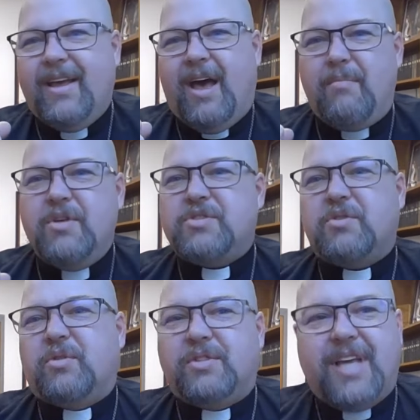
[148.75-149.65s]
uh,
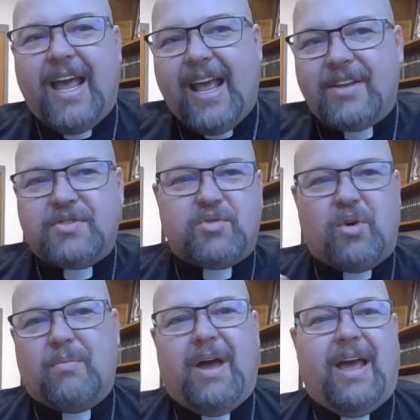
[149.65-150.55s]
musical tastes
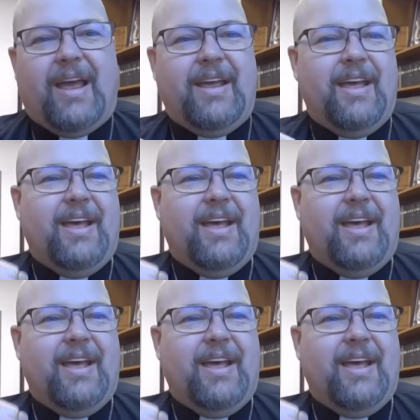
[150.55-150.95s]
or my